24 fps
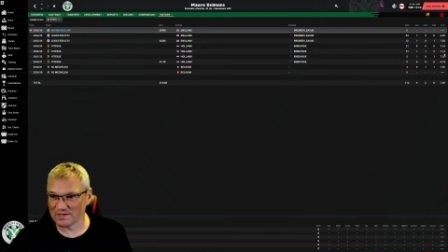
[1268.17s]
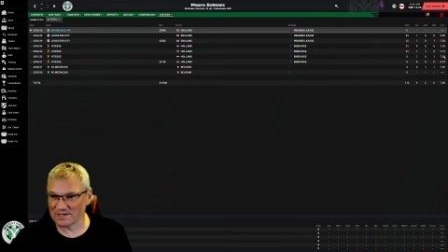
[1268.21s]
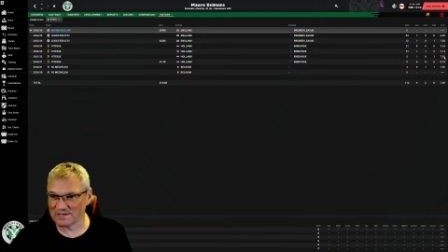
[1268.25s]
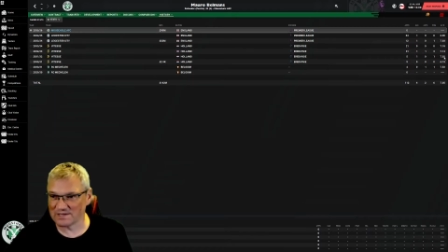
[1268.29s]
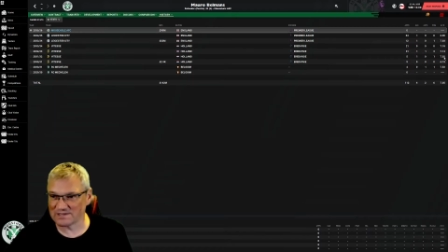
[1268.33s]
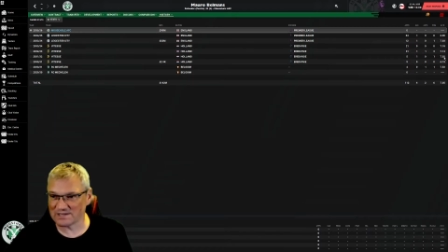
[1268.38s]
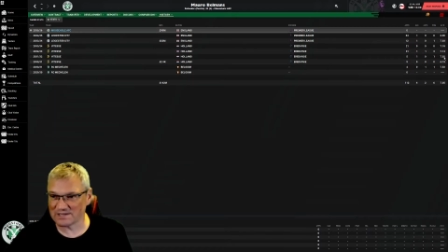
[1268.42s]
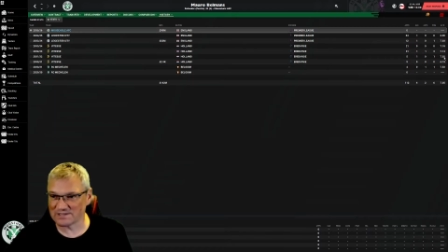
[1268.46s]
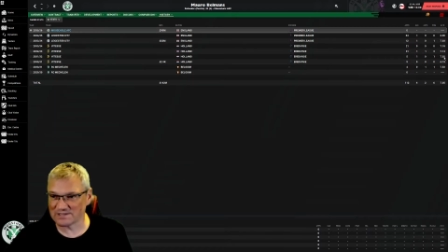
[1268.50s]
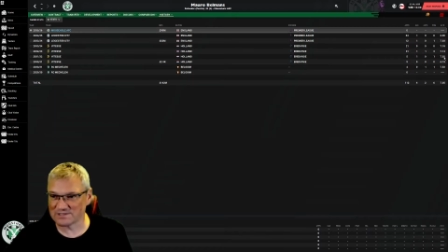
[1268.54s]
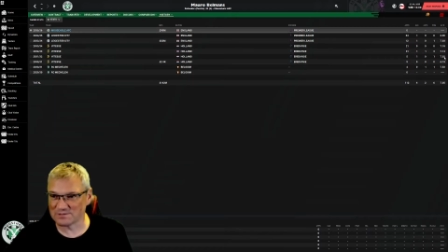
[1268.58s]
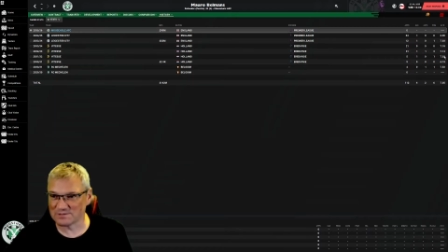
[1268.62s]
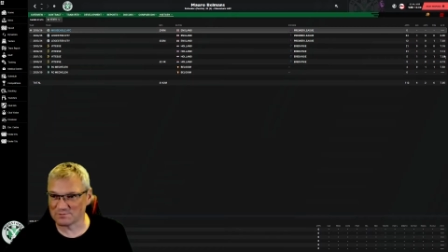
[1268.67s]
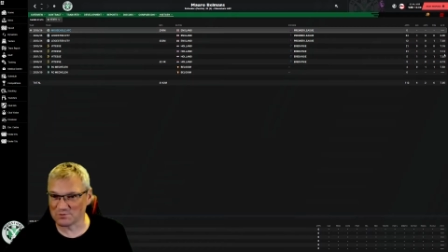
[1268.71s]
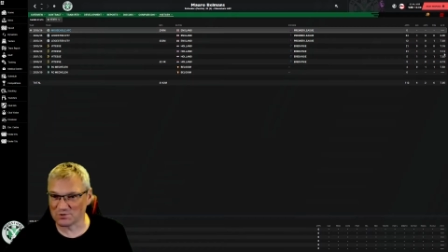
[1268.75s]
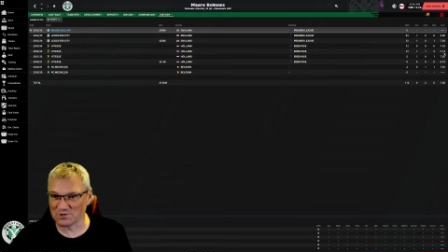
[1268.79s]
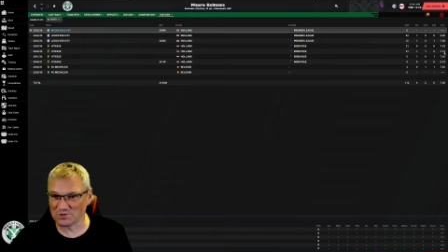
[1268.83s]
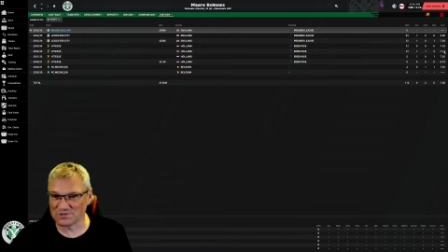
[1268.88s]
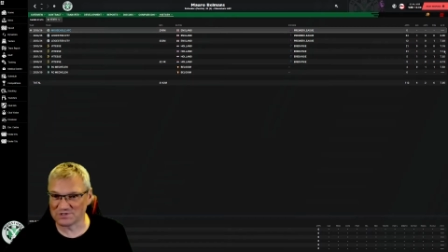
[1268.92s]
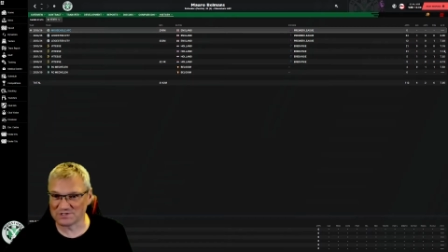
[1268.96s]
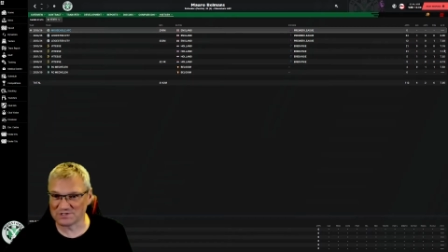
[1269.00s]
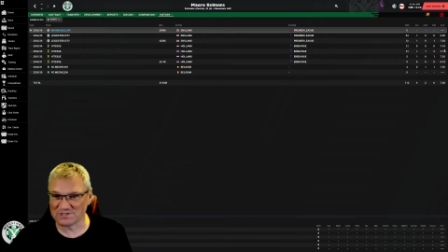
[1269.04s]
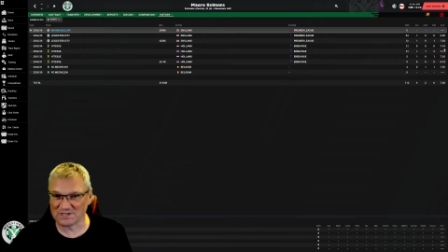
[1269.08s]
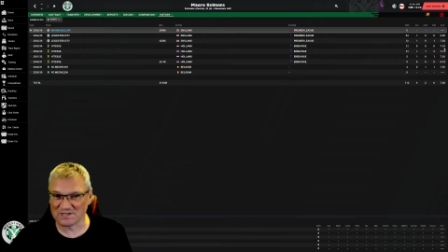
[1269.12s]
he's had some
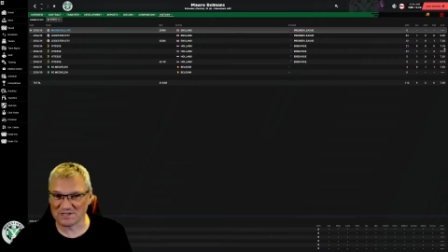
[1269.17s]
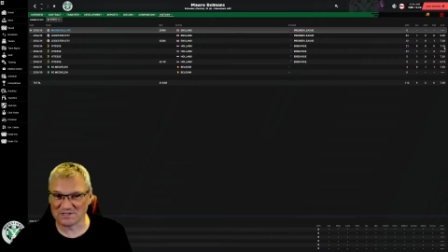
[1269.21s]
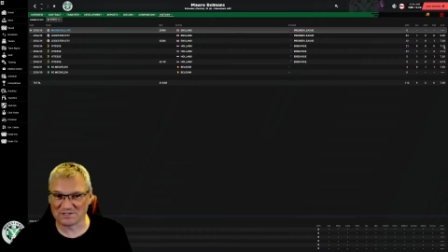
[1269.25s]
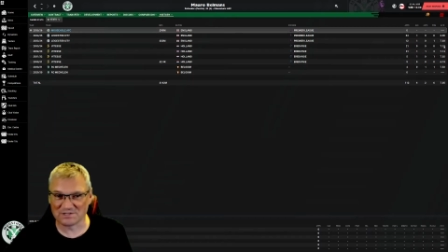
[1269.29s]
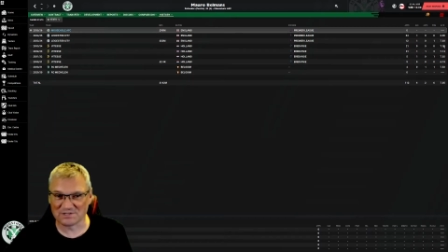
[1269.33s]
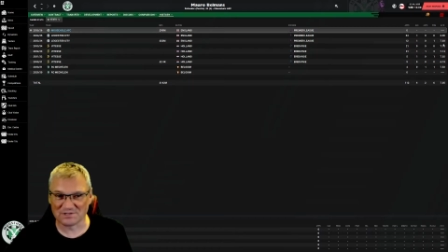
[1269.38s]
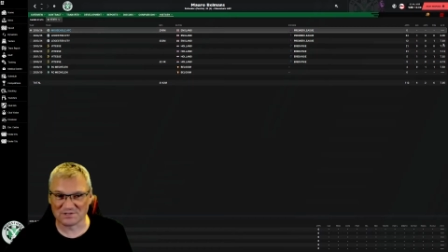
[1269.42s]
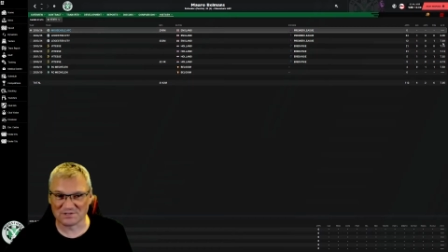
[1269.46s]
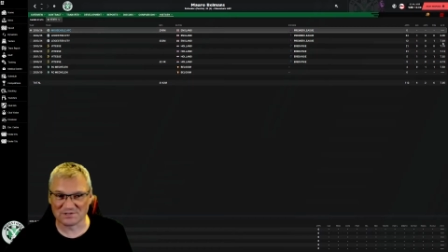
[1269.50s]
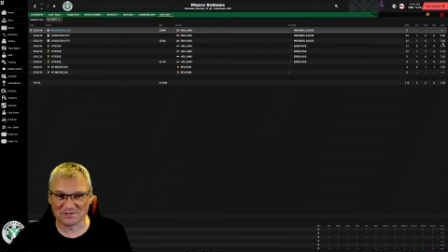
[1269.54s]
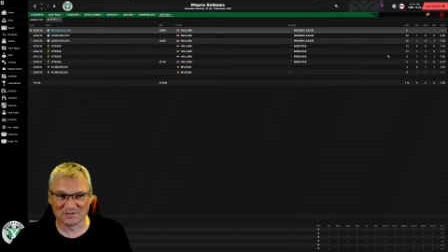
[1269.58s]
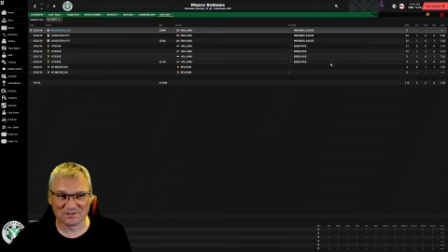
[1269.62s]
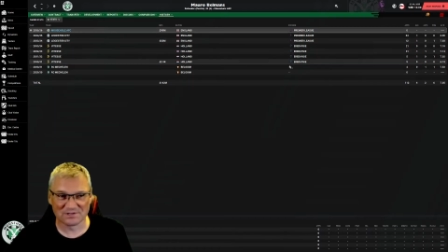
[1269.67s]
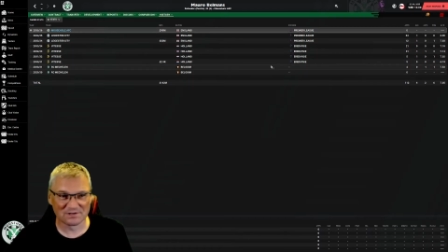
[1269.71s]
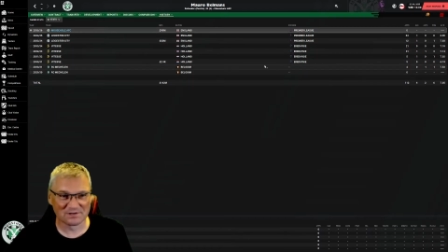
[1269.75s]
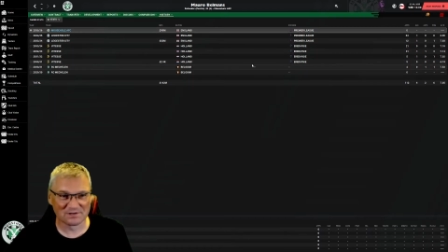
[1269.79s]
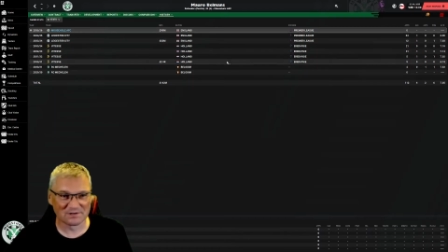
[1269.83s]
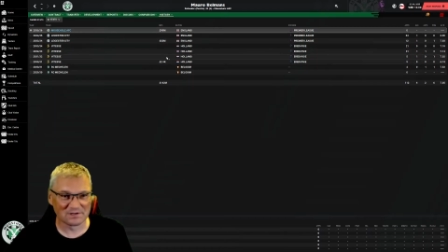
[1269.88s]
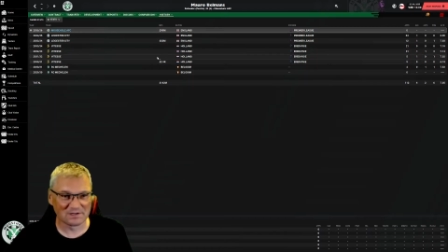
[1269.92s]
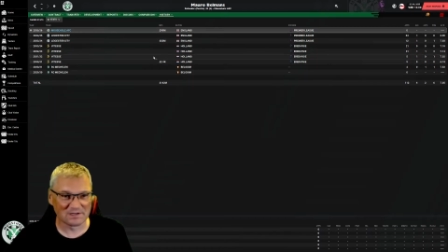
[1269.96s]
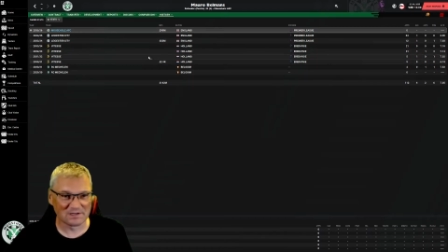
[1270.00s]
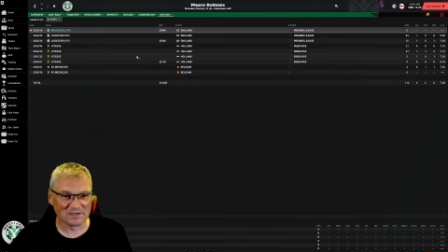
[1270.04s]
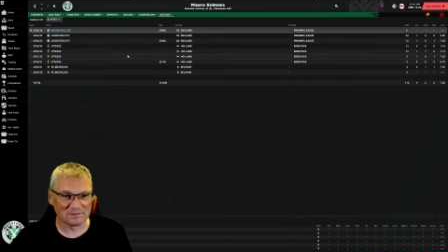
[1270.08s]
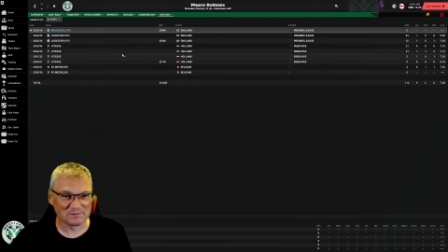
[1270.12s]
good seasons.
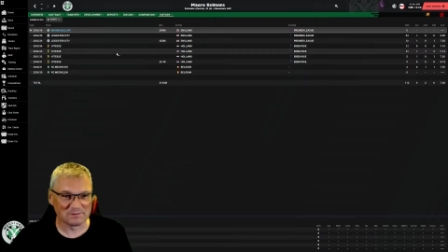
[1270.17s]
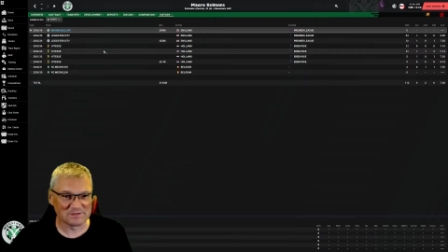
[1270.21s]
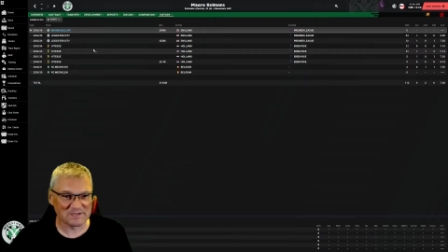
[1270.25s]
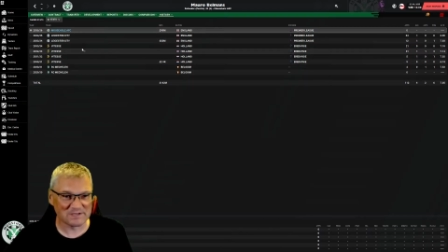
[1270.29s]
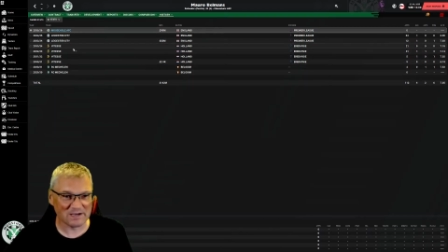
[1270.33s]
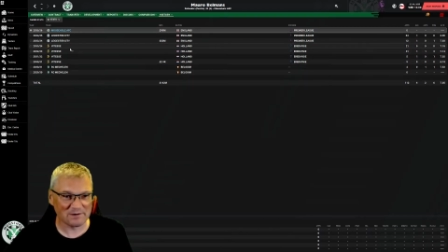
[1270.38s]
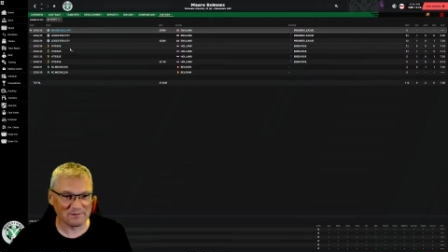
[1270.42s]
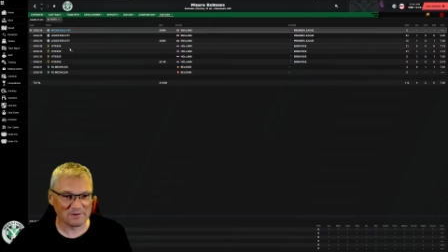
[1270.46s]
He was